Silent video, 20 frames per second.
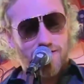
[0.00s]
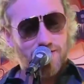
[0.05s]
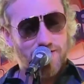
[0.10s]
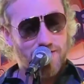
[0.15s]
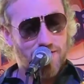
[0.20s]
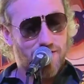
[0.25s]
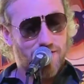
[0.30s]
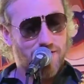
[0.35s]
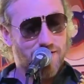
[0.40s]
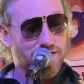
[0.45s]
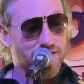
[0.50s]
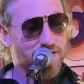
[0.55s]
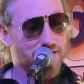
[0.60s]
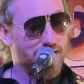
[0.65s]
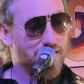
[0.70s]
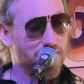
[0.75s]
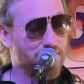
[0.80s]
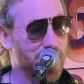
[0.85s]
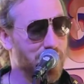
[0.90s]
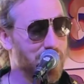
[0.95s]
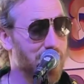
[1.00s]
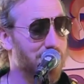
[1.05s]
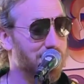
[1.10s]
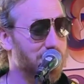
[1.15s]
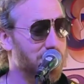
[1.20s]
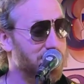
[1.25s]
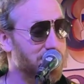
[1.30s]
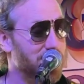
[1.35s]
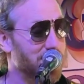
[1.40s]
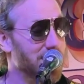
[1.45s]
shirts, and I'm like, I've
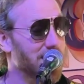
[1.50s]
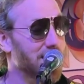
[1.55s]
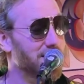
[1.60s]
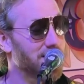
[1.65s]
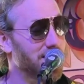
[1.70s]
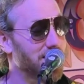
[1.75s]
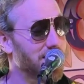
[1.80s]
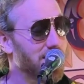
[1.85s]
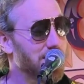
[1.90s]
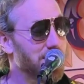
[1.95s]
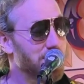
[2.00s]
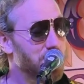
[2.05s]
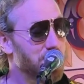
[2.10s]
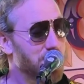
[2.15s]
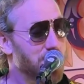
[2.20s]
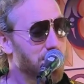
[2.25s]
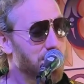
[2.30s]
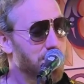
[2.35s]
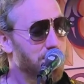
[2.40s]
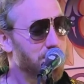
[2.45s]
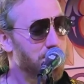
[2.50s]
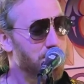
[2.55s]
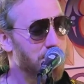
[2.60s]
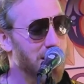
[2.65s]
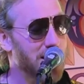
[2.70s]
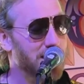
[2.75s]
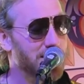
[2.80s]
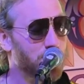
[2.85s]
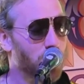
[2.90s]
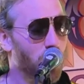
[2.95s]
also got the
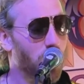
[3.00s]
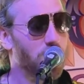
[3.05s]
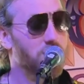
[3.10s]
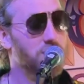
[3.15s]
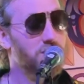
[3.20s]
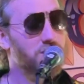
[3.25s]
best, worst